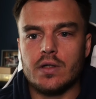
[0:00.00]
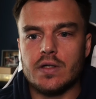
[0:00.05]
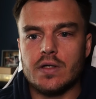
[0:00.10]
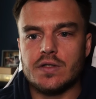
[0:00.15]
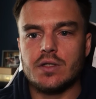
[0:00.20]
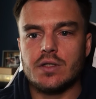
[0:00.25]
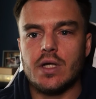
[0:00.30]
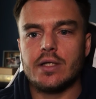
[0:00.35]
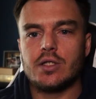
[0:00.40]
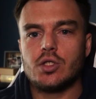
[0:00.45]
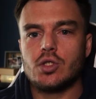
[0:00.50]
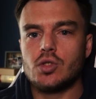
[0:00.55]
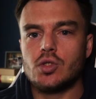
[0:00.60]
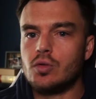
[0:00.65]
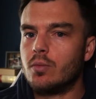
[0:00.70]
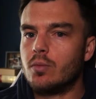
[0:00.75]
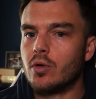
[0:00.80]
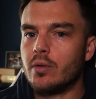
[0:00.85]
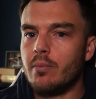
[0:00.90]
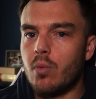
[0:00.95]
It's not
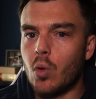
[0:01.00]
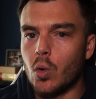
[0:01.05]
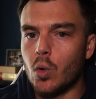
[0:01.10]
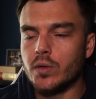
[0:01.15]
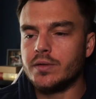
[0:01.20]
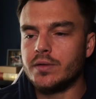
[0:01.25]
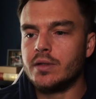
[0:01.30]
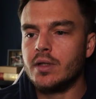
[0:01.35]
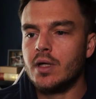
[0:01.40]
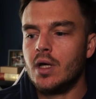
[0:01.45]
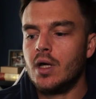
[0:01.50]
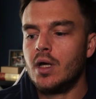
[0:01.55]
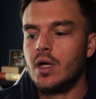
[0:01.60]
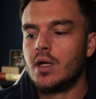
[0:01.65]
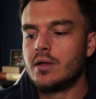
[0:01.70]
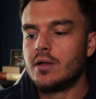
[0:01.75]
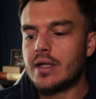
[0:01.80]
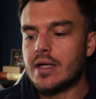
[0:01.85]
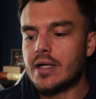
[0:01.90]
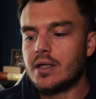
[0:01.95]
super important
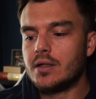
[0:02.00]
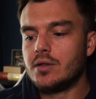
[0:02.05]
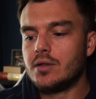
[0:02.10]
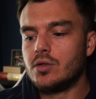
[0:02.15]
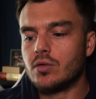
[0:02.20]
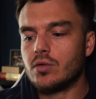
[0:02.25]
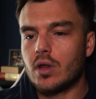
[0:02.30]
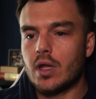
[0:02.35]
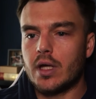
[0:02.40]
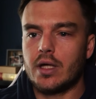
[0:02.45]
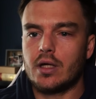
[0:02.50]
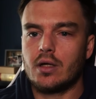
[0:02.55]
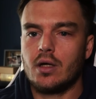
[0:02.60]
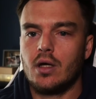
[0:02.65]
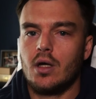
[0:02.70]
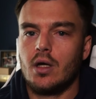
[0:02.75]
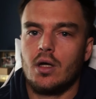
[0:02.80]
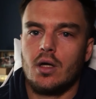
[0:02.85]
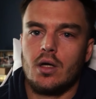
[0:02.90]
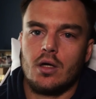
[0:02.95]
that you're like
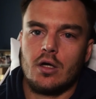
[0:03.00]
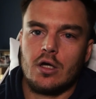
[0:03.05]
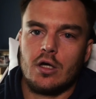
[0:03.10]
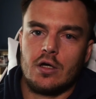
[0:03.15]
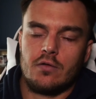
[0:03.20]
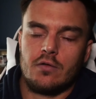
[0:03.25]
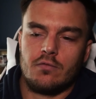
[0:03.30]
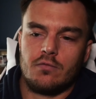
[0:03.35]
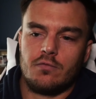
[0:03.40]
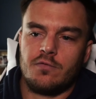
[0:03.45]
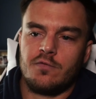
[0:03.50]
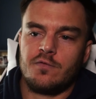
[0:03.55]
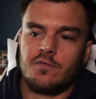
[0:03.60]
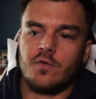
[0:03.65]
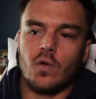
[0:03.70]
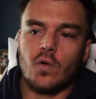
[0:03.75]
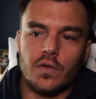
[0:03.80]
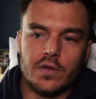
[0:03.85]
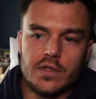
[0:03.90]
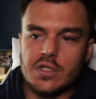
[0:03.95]

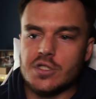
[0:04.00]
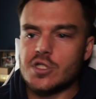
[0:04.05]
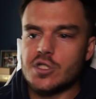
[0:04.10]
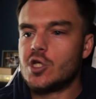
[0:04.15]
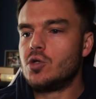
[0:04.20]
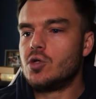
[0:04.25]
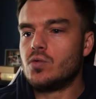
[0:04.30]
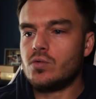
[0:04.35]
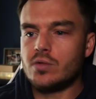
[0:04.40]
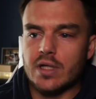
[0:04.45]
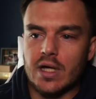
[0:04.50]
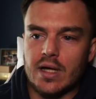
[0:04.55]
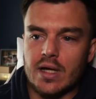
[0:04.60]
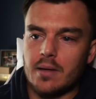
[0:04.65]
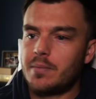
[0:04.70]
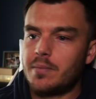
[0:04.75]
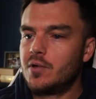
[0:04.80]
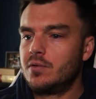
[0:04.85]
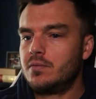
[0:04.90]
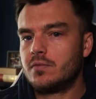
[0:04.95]
fully tuned
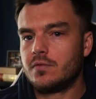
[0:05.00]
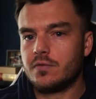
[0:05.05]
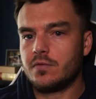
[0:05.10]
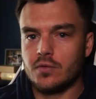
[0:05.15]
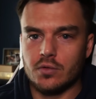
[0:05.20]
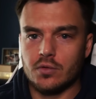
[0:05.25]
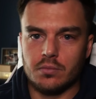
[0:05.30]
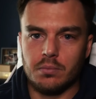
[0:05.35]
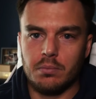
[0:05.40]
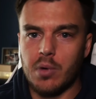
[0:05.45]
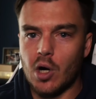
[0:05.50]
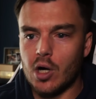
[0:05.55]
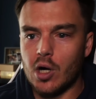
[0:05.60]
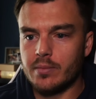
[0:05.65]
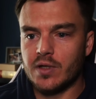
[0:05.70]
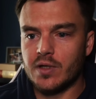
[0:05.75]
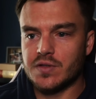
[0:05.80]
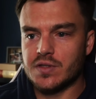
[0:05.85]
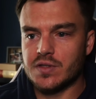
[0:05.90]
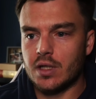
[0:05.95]
up for
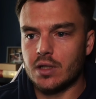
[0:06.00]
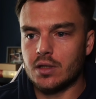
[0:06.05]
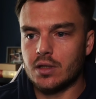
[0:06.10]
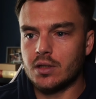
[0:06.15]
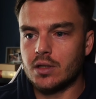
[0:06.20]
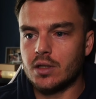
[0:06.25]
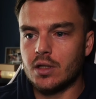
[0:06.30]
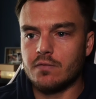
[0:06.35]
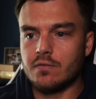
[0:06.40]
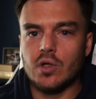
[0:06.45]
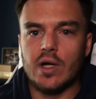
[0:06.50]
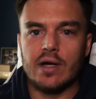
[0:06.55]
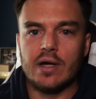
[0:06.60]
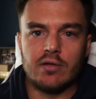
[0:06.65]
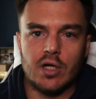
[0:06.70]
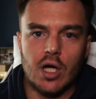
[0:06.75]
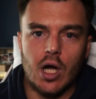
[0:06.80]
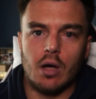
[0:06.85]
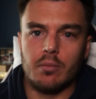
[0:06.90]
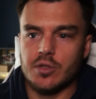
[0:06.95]
barbell cycling if you don't have a
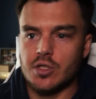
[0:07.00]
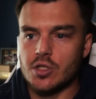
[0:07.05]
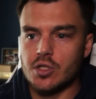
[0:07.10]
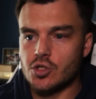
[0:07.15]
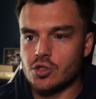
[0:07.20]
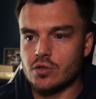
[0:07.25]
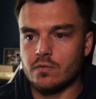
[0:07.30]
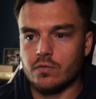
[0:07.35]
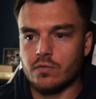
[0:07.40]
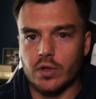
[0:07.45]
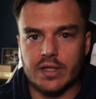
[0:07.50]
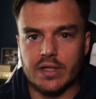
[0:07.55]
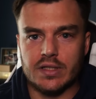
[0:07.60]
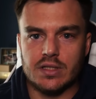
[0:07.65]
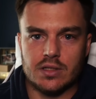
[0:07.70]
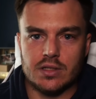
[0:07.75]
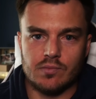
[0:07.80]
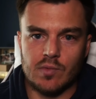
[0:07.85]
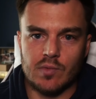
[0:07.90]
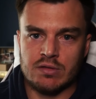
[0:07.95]
competition for like
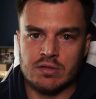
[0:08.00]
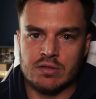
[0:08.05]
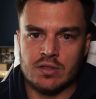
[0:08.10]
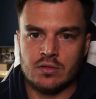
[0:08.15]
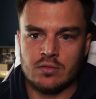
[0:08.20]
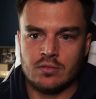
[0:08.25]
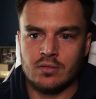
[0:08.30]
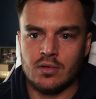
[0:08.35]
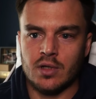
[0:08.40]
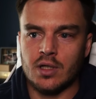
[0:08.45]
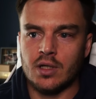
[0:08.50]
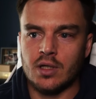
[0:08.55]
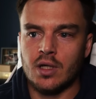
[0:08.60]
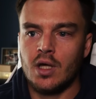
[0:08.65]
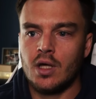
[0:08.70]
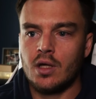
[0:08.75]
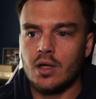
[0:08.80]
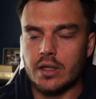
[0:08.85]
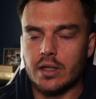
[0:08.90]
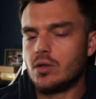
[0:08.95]
6 months, right?
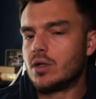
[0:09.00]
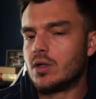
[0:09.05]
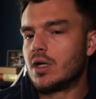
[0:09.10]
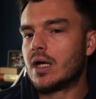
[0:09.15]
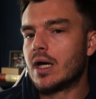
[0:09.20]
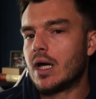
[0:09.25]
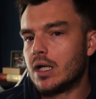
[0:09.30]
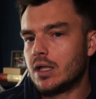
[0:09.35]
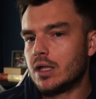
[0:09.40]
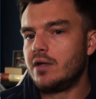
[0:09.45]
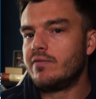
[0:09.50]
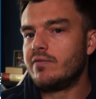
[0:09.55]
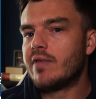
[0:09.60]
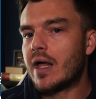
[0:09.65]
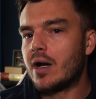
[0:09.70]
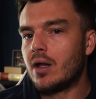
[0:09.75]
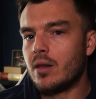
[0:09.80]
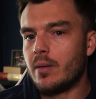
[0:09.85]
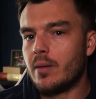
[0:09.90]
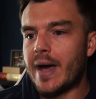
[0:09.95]
Like you can kind of leave
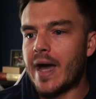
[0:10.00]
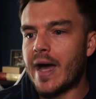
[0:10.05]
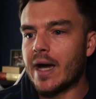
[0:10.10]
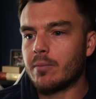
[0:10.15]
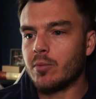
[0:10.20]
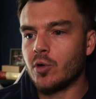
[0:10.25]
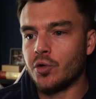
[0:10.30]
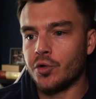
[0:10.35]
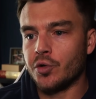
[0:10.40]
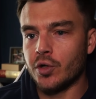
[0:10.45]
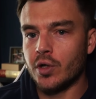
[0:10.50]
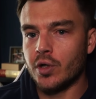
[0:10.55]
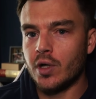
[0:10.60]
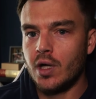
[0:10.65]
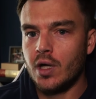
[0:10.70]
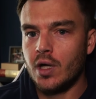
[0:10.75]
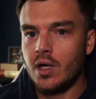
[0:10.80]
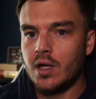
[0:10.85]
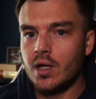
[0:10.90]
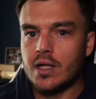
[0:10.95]
that on the back burner,
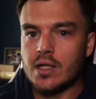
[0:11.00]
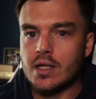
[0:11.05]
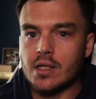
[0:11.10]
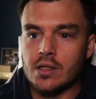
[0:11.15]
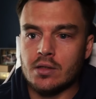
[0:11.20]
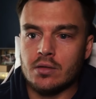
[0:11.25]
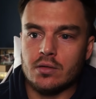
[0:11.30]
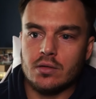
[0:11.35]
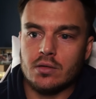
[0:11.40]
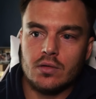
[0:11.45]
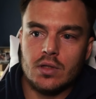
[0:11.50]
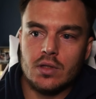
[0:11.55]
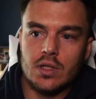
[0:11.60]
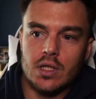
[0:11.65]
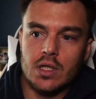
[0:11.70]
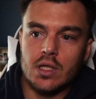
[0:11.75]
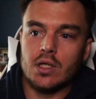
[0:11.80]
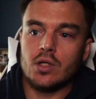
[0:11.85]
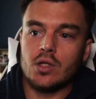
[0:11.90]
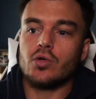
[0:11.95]
and
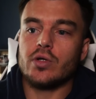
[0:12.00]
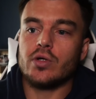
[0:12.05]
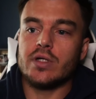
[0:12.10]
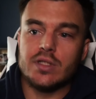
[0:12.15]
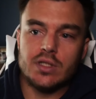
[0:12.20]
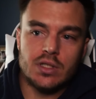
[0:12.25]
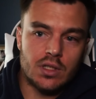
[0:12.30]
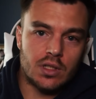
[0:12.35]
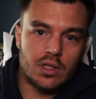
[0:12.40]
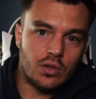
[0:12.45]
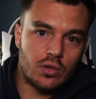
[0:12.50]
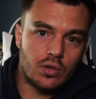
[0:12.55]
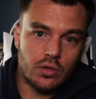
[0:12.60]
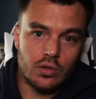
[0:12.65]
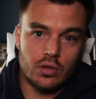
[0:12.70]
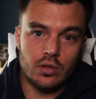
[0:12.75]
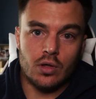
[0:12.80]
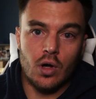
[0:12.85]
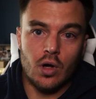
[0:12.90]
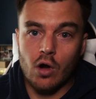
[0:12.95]
increasing
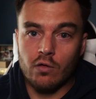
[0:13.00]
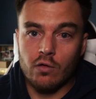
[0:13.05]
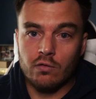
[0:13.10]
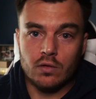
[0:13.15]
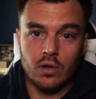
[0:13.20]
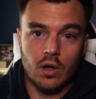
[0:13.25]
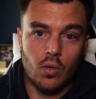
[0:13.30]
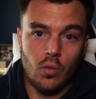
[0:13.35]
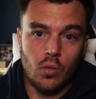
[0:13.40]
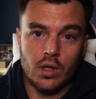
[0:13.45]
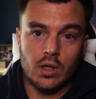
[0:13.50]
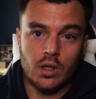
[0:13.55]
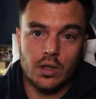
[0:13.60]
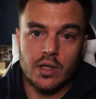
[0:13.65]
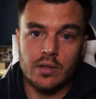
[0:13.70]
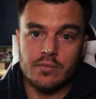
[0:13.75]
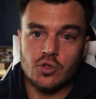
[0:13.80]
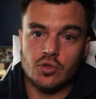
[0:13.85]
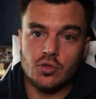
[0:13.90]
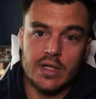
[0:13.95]
your overall
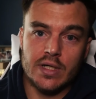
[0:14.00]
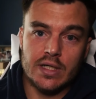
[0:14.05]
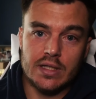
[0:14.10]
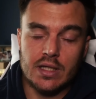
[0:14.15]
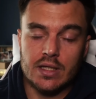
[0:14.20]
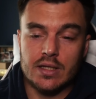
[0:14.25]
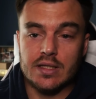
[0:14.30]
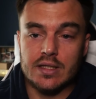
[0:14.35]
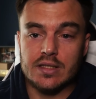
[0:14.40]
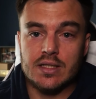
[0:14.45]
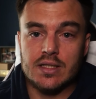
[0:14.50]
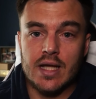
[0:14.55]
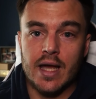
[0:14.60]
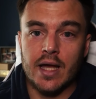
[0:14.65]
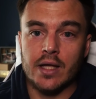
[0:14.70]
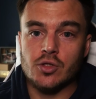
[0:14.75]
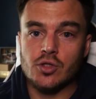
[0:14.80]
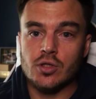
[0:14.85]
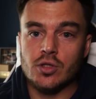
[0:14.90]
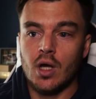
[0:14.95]
1RM strength in the
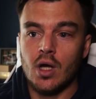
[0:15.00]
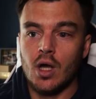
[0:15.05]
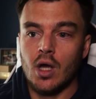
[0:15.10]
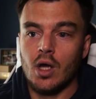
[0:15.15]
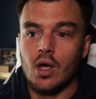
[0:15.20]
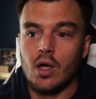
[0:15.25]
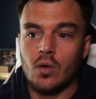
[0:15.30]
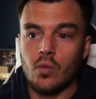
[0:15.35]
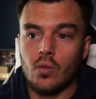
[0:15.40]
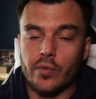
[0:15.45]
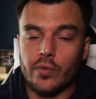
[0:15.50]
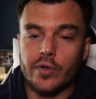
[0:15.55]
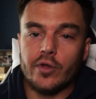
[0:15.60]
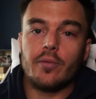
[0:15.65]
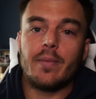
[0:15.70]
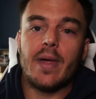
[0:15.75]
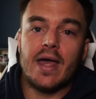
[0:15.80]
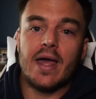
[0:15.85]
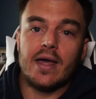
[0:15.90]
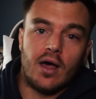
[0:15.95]
snatch
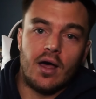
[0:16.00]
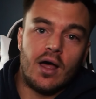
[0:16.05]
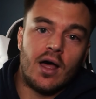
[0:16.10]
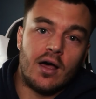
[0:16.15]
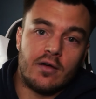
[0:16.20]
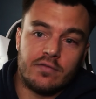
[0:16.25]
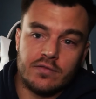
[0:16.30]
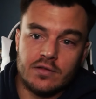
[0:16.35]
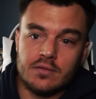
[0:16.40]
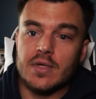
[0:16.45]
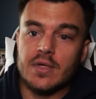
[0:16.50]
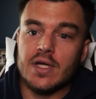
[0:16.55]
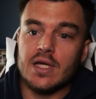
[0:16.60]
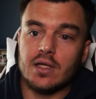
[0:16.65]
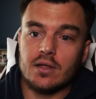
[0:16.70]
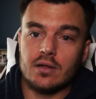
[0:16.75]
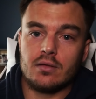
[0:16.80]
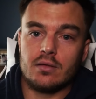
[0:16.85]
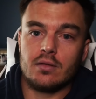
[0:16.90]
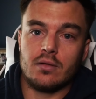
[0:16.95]
will pay off and
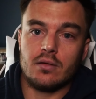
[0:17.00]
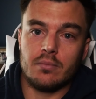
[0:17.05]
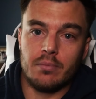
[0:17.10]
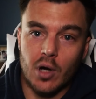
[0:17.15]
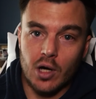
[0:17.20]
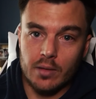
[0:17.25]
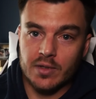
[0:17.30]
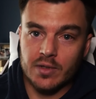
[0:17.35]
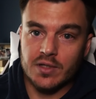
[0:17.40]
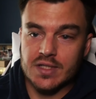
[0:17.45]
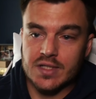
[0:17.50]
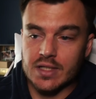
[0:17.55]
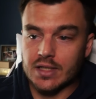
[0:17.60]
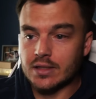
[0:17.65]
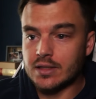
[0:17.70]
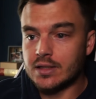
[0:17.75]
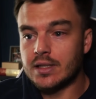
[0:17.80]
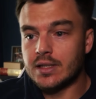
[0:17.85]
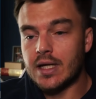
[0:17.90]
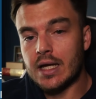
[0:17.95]
make barbell
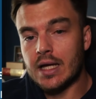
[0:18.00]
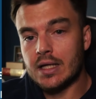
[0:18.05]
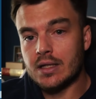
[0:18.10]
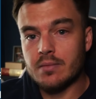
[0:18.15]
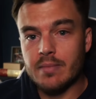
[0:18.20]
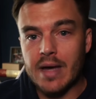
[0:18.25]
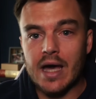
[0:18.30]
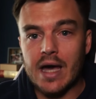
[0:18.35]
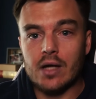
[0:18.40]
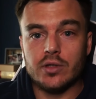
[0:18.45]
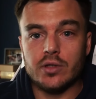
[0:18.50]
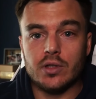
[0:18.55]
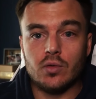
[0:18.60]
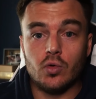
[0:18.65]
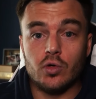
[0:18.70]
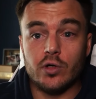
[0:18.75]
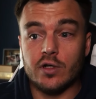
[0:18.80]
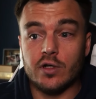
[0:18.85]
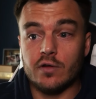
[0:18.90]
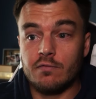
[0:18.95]
cycling and the battery
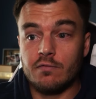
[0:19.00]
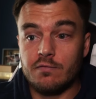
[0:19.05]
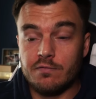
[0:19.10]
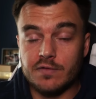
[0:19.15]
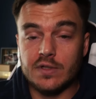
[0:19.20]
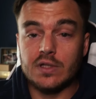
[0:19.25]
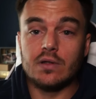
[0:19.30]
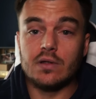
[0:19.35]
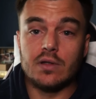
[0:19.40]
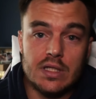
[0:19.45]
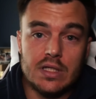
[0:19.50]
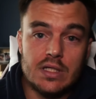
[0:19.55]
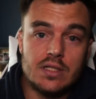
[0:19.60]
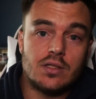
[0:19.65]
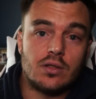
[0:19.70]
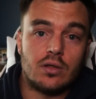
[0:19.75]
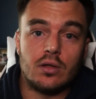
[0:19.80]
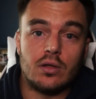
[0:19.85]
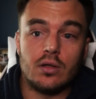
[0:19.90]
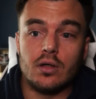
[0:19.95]
work feel
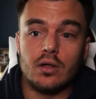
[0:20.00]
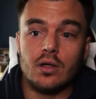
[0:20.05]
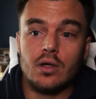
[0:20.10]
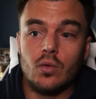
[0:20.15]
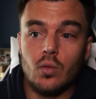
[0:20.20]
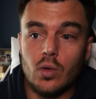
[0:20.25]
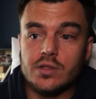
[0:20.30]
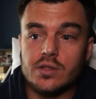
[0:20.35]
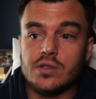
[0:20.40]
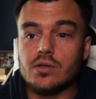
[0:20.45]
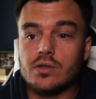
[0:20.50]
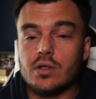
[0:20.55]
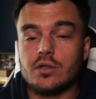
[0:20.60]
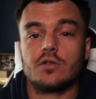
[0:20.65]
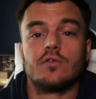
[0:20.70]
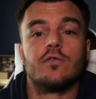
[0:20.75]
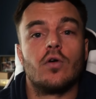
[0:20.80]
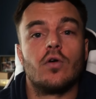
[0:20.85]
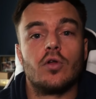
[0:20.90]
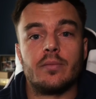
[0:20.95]
easier once you start
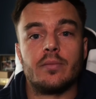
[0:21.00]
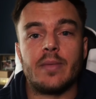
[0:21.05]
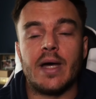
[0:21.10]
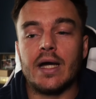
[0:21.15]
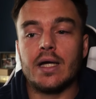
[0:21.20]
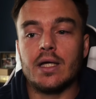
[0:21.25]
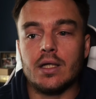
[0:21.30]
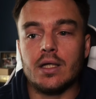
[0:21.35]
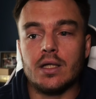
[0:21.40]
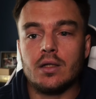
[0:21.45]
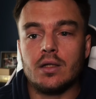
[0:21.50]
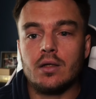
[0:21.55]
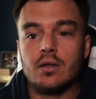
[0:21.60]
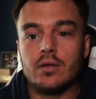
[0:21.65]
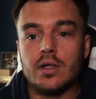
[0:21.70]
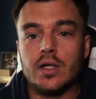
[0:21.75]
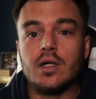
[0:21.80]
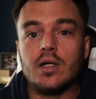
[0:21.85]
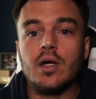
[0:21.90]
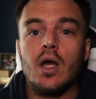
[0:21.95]
to fold it back in,
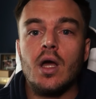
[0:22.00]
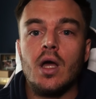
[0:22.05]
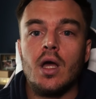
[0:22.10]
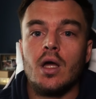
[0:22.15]
right?